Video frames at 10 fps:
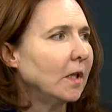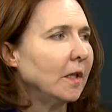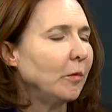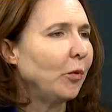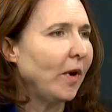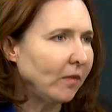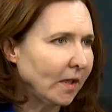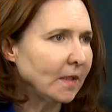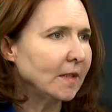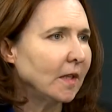the
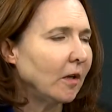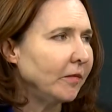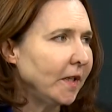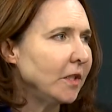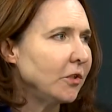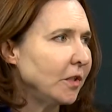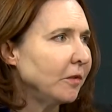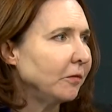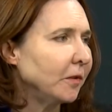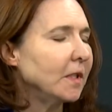prevalence of each
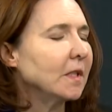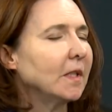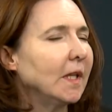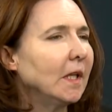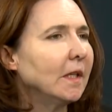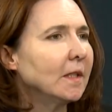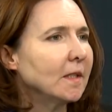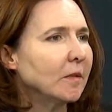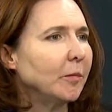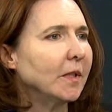different
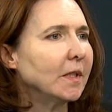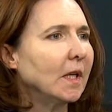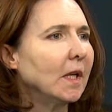illness, but